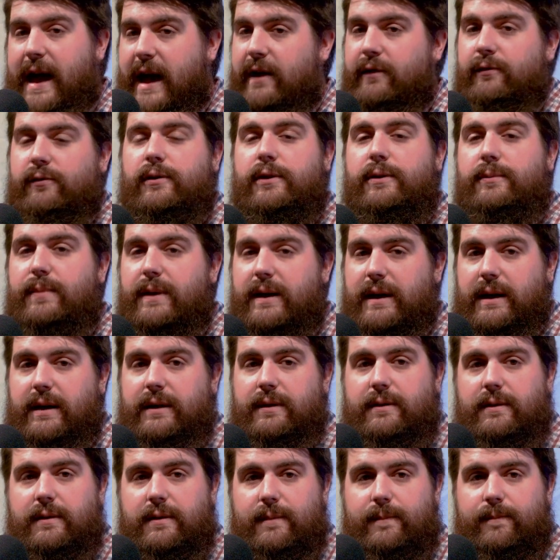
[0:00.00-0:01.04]
every bit
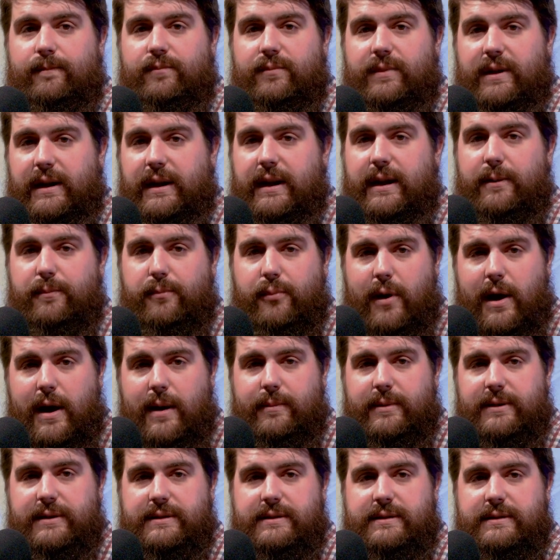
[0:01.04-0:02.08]
that he had
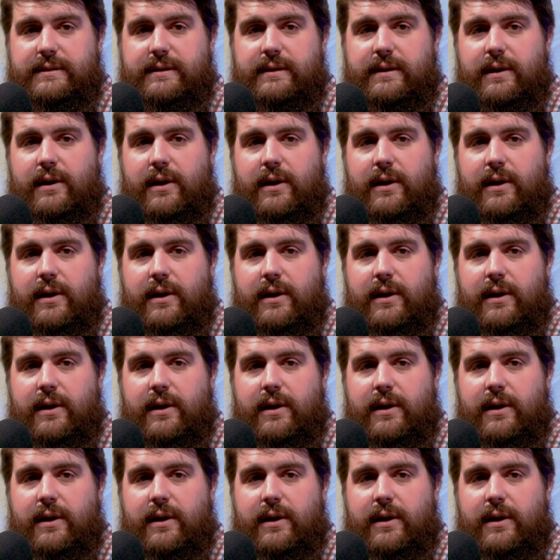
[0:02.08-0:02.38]
promised.